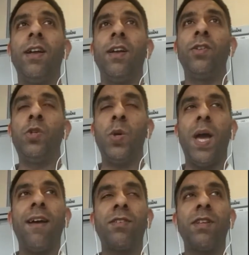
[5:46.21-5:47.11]
you
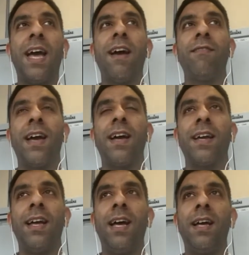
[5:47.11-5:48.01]
have to have
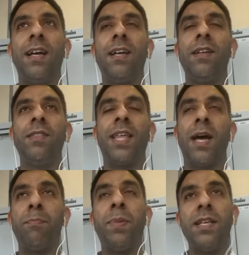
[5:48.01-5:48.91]

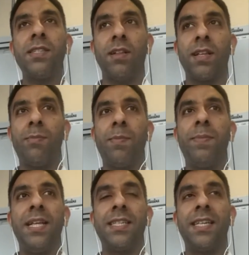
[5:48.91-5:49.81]
that personal
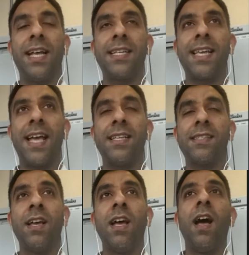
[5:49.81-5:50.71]
capability that
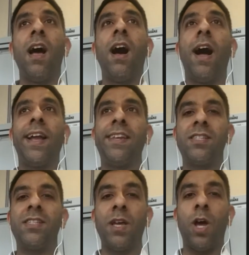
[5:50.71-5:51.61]
says, I need
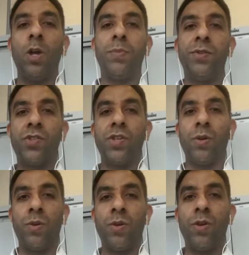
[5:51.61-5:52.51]
to be open
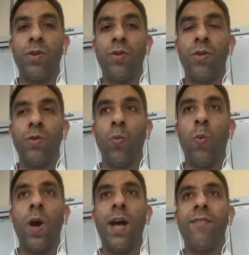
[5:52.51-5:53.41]
to
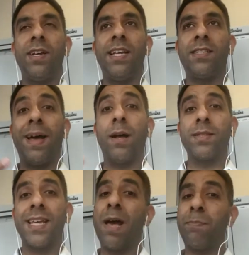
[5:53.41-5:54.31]
whatever is about
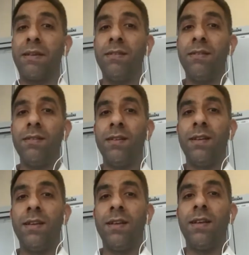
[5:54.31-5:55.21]
to happen,
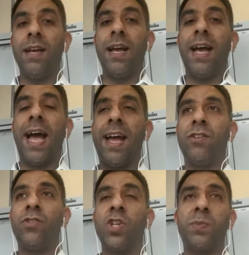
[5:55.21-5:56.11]

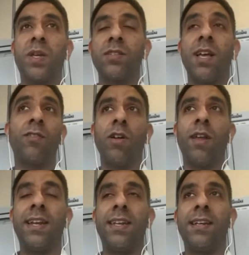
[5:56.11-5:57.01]
and just because I've got an
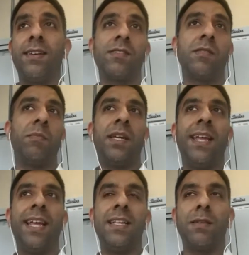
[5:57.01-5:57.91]
idea doesn't mean
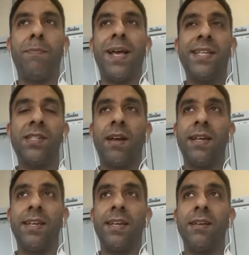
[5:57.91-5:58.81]
it's the best
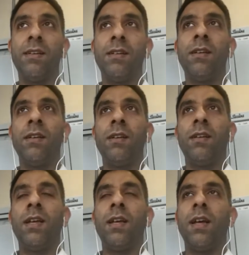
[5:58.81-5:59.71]
idea,
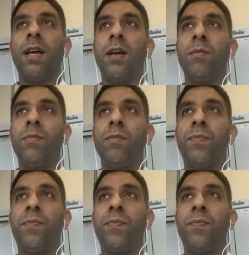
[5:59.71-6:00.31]
and